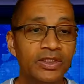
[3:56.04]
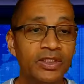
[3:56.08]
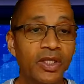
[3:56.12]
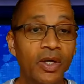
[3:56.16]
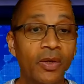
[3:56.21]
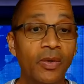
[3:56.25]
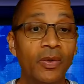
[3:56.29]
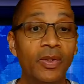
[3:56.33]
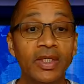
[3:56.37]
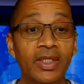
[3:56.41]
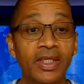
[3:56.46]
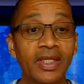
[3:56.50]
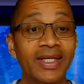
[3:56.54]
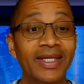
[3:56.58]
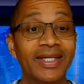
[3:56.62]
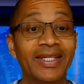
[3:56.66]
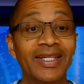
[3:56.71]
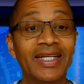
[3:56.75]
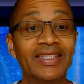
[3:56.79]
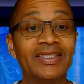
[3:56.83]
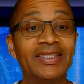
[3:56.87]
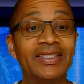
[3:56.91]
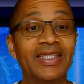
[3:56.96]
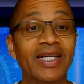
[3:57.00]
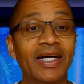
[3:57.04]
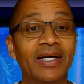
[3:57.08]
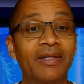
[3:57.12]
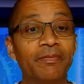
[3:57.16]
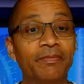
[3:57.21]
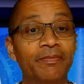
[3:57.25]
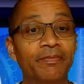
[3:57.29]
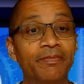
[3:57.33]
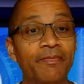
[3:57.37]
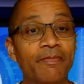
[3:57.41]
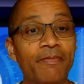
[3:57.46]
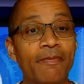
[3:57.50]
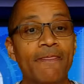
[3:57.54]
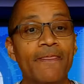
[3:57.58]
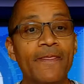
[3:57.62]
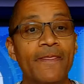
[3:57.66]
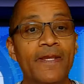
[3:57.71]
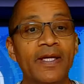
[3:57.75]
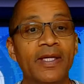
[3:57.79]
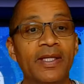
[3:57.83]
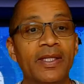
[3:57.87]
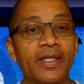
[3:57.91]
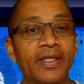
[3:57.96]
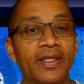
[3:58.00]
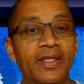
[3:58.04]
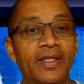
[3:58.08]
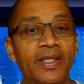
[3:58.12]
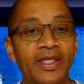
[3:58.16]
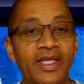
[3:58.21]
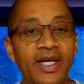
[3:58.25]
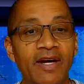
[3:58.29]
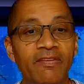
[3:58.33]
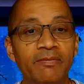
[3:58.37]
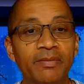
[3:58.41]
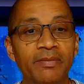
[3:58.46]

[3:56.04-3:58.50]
So, next up, the